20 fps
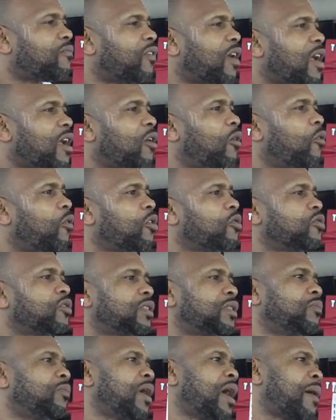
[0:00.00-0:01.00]
fight, or you'll
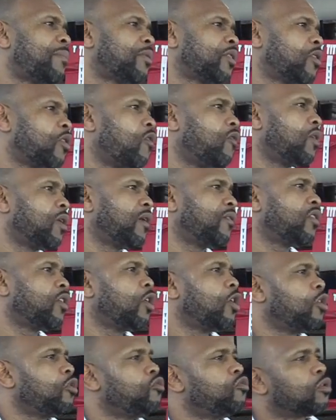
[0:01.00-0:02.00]
see what happened to Kovalev.
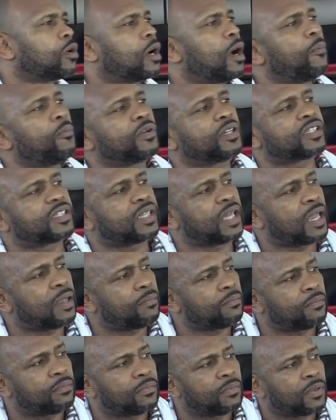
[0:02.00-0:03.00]
You'll come with the
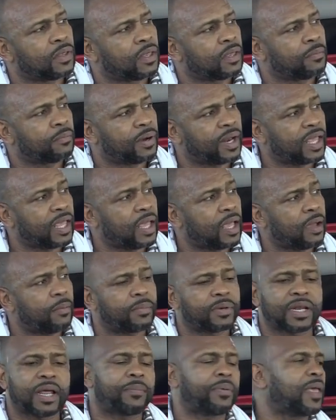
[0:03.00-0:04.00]
same plan,
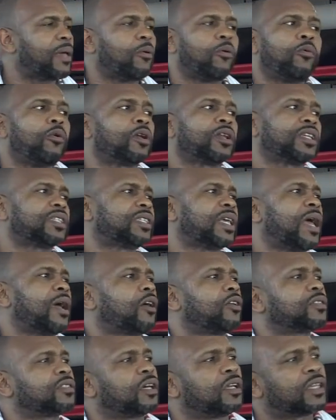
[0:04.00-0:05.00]
but that plan won't work this time
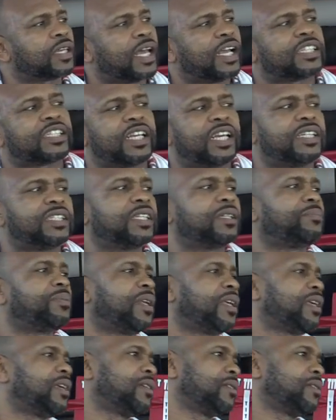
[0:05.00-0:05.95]
because the other guy changed his plan.